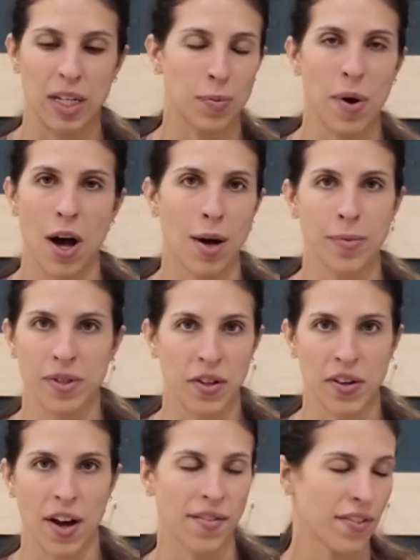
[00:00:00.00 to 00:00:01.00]
palms are
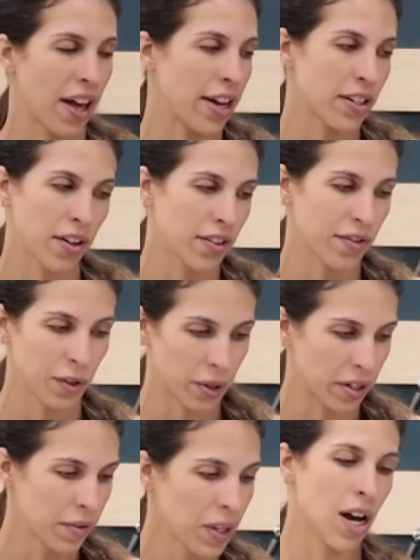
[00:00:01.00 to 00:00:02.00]
not flat on the
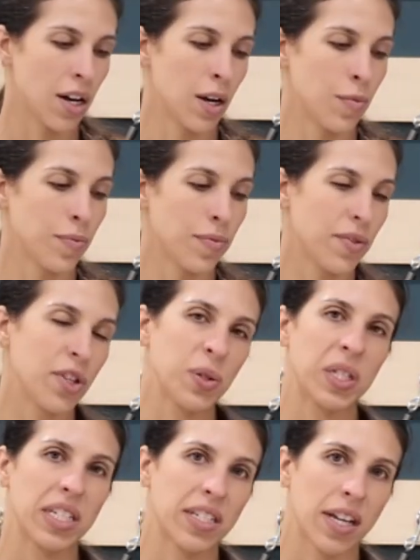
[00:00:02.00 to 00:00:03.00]
floor. Do
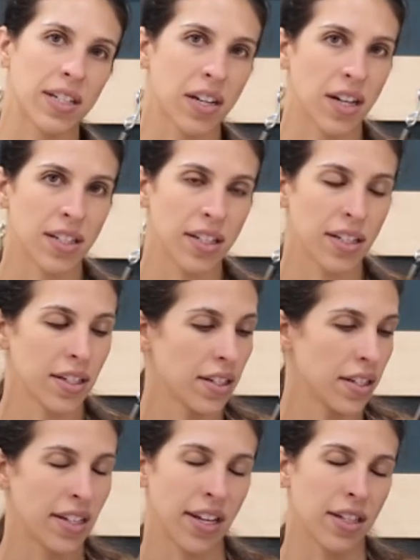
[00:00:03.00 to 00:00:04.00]
as he says, not as he
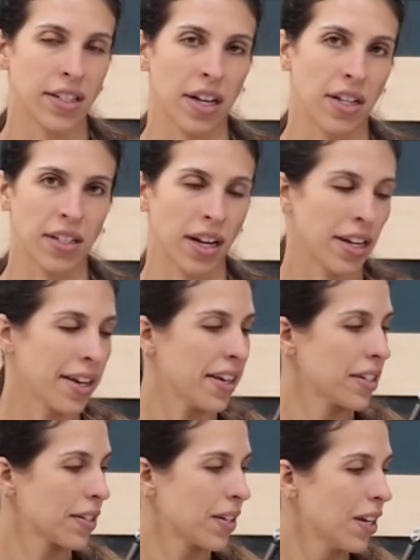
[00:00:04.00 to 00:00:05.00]
does, I
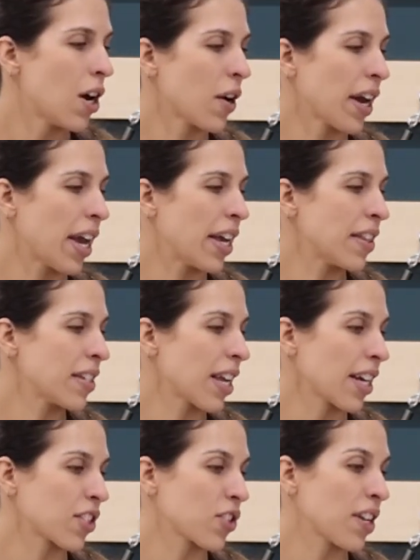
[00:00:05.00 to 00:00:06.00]
guess. Okay, and this
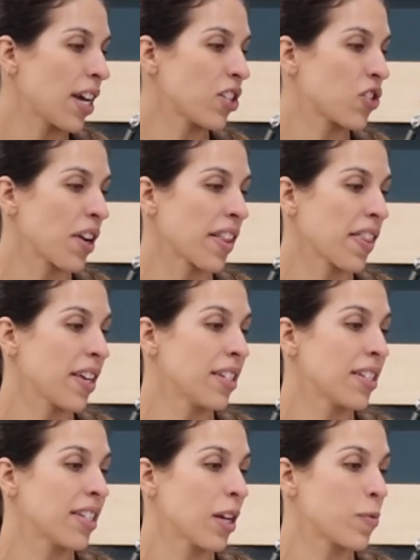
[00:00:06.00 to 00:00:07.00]
exercise
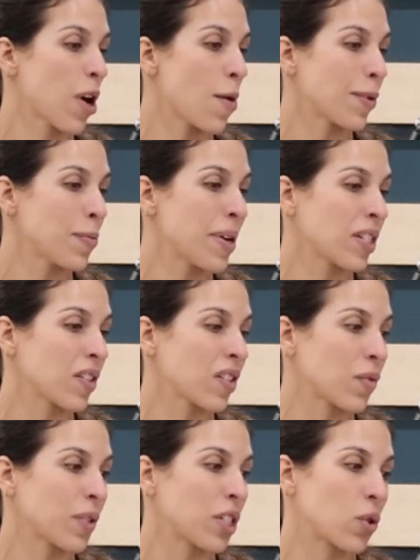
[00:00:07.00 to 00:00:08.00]
strengthens the abdominal muscles
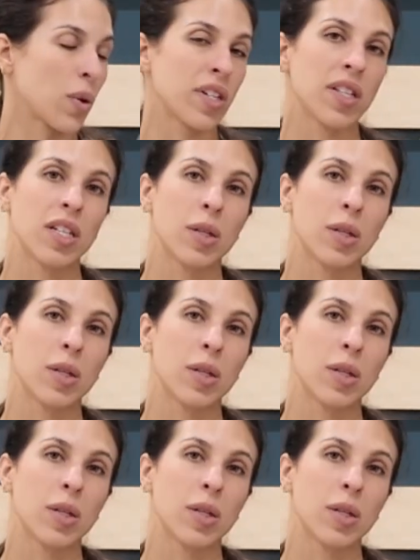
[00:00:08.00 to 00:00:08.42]
and restores the